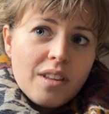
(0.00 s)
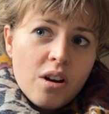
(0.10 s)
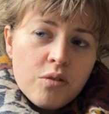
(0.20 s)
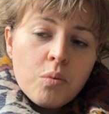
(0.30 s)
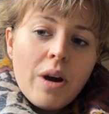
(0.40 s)

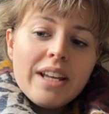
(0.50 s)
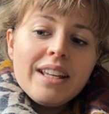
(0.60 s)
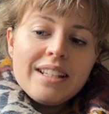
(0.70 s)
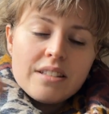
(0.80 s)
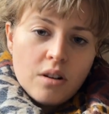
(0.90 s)
of when
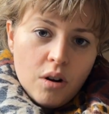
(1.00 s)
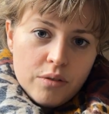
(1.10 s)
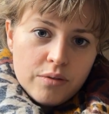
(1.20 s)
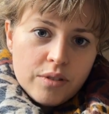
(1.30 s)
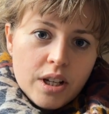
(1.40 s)
it's
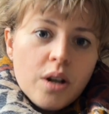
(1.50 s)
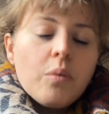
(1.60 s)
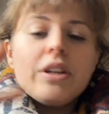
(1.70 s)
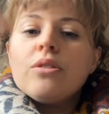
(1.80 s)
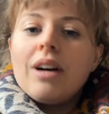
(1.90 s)
off,
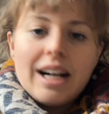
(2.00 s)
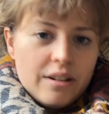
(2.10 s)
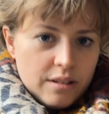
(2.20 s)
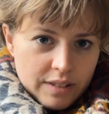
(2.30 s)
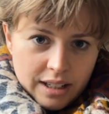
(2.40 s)
when you're
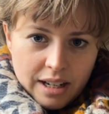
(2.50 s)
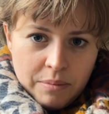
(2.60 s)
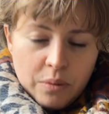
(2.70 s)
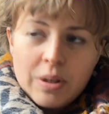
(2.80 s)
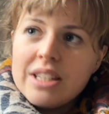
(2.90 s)
out of alignment, when it's